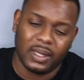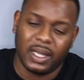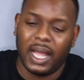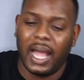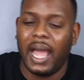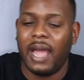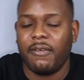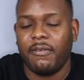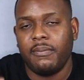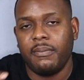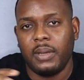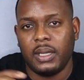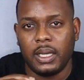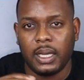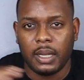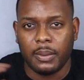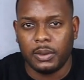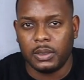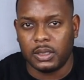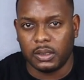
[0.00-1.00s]
haven't been
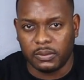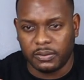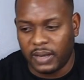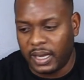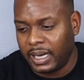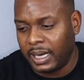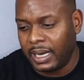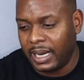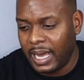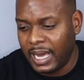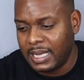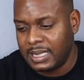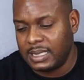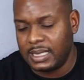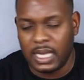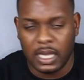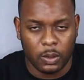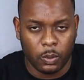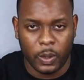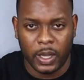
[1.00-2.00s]
able to find a nice,
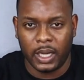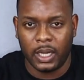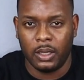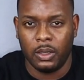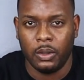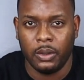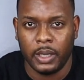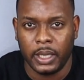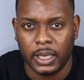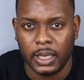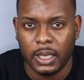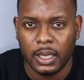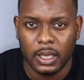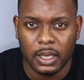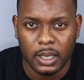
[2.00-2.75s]
neat way to do it